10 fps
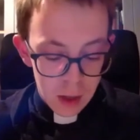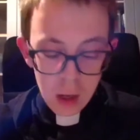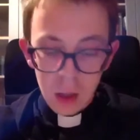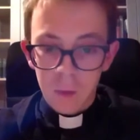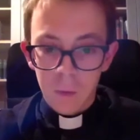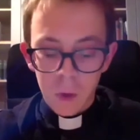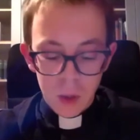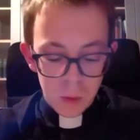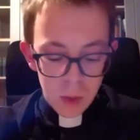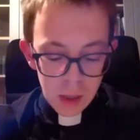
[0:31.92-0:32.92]
The
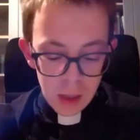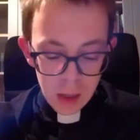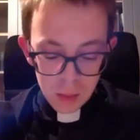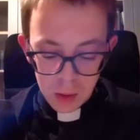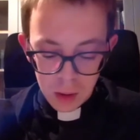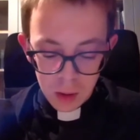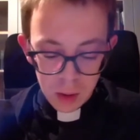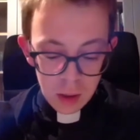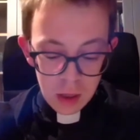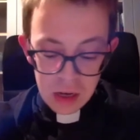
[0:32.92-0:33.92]
first one happened
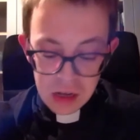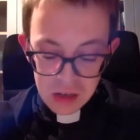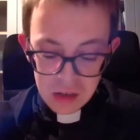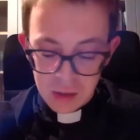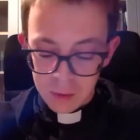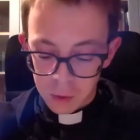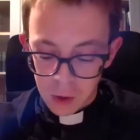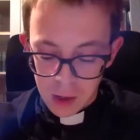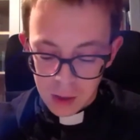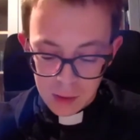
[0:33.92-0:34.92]
in Nice,
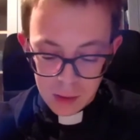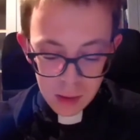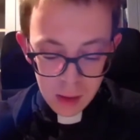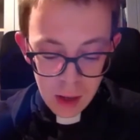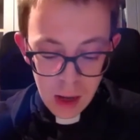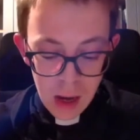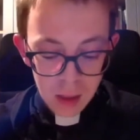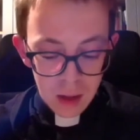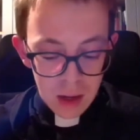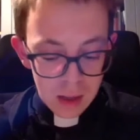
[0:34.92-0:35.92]
France, and
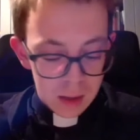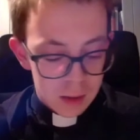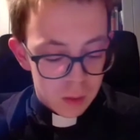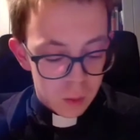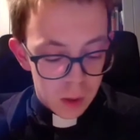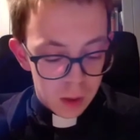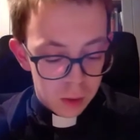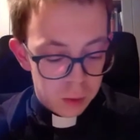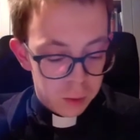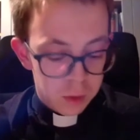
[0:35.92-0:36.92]
the latest one
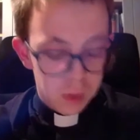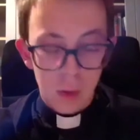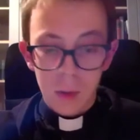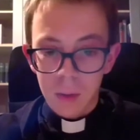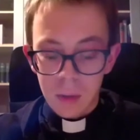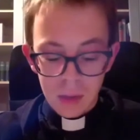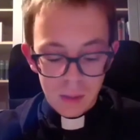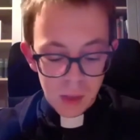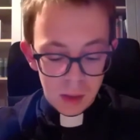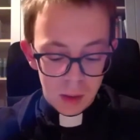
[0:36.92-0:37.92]
occurred on this
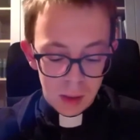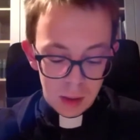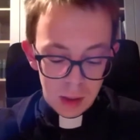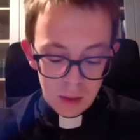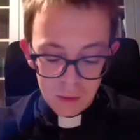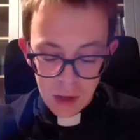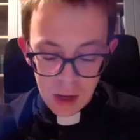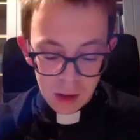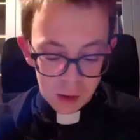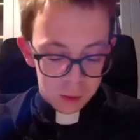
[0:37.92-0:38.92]
Monday in
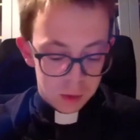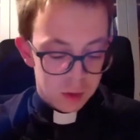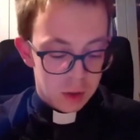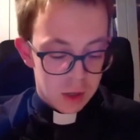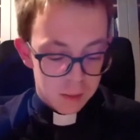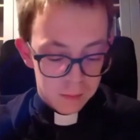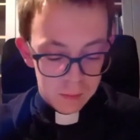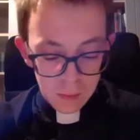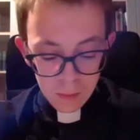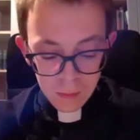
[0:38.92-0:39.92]
Vienna, Austria.
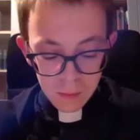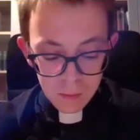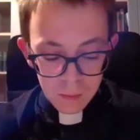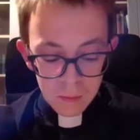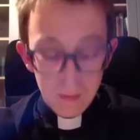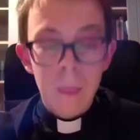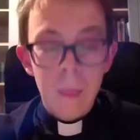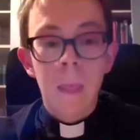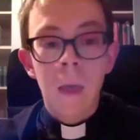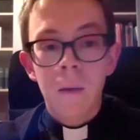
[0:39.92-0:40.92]

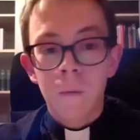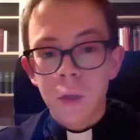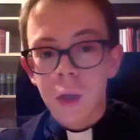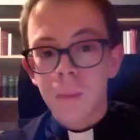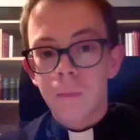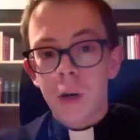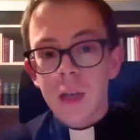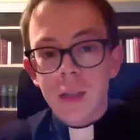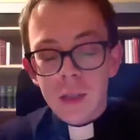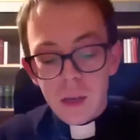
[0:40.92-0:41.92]
For some
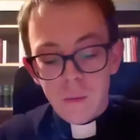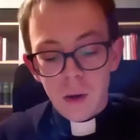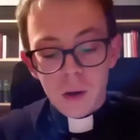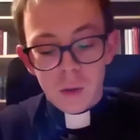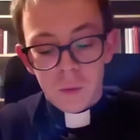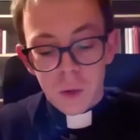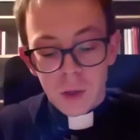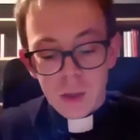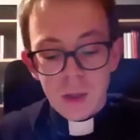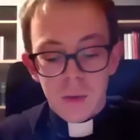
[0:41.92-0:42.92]
present-day philosophers,
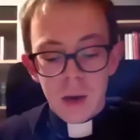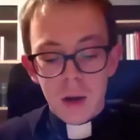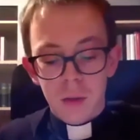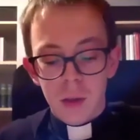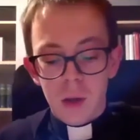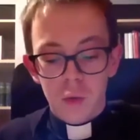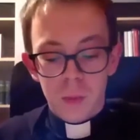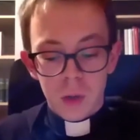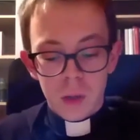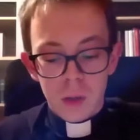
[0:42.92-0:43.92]
these violent
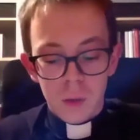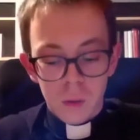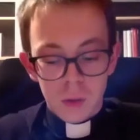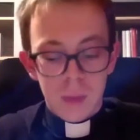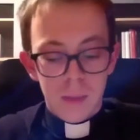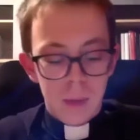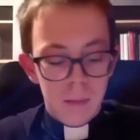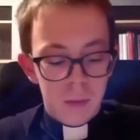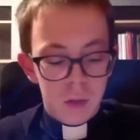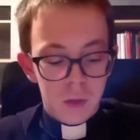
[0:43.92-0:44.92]
outbursts caused by
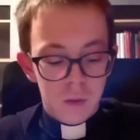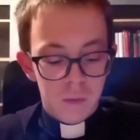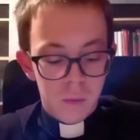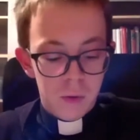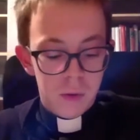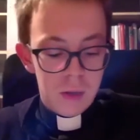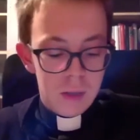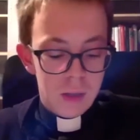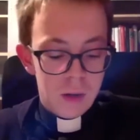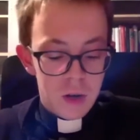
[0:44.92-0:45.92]
members of
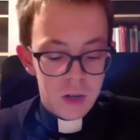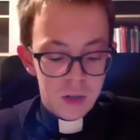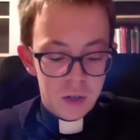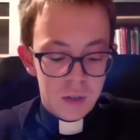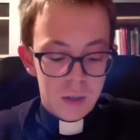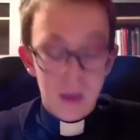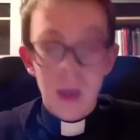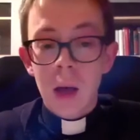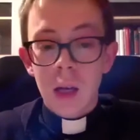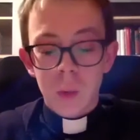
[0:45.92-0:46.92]
monotheistic religions,
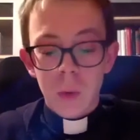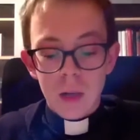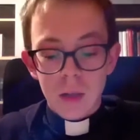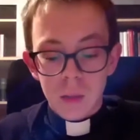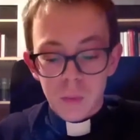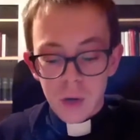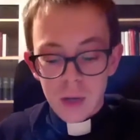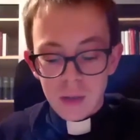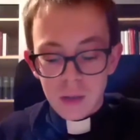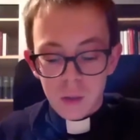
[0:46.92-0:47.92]
as well as the
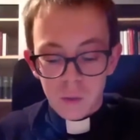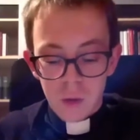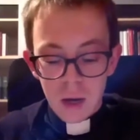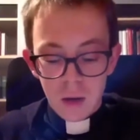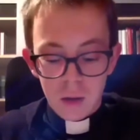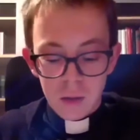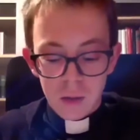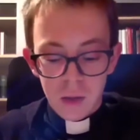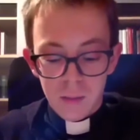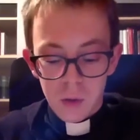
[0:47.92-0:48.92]
presence of violence
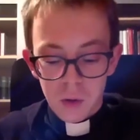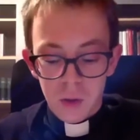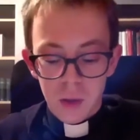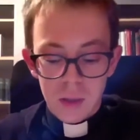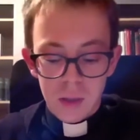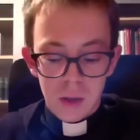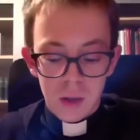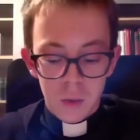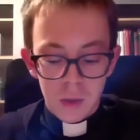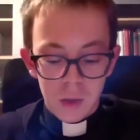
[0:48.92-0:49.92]
in monotheistic
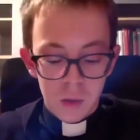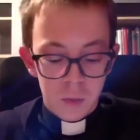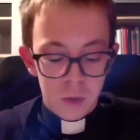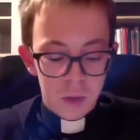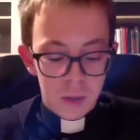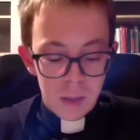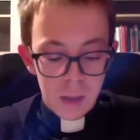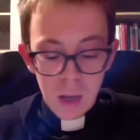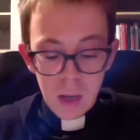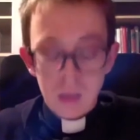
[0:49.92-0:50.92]
holy scriptures,
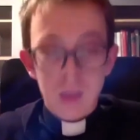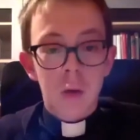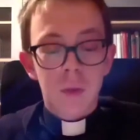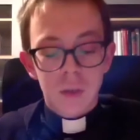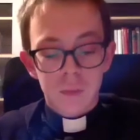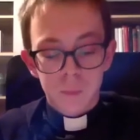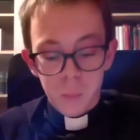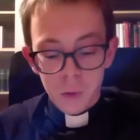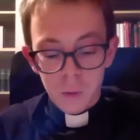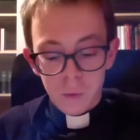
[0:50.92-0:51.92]
serve as
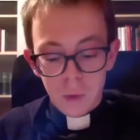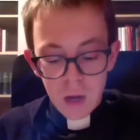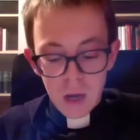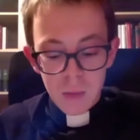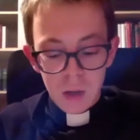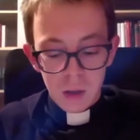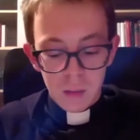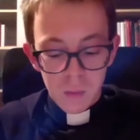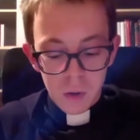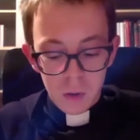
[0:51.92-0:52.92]
proof claiming that
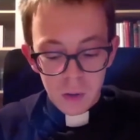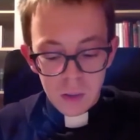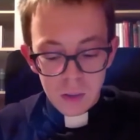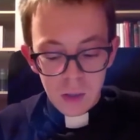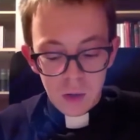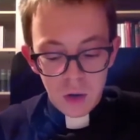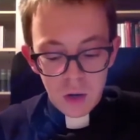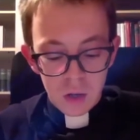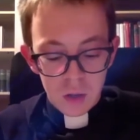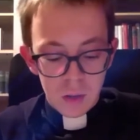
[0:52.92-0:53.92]
monotheistic
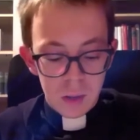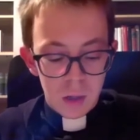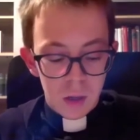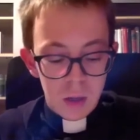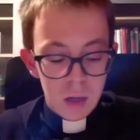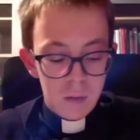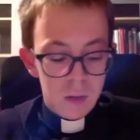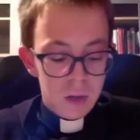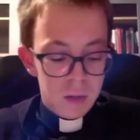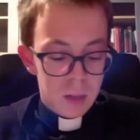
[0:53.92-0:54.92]
religions are
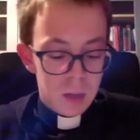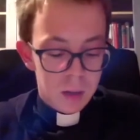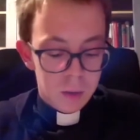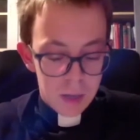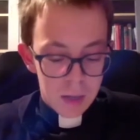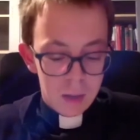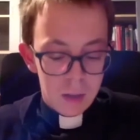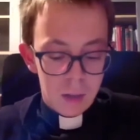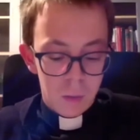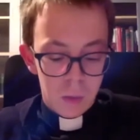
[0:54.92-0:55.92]
inevitably
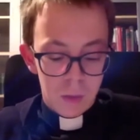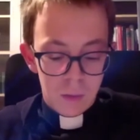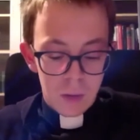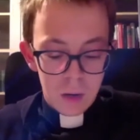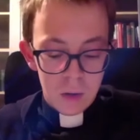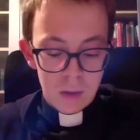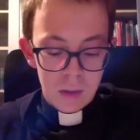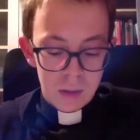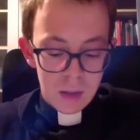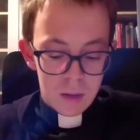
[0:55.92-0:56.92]
connected with the violence
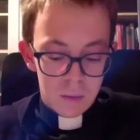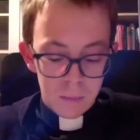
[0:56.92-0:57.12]
itself.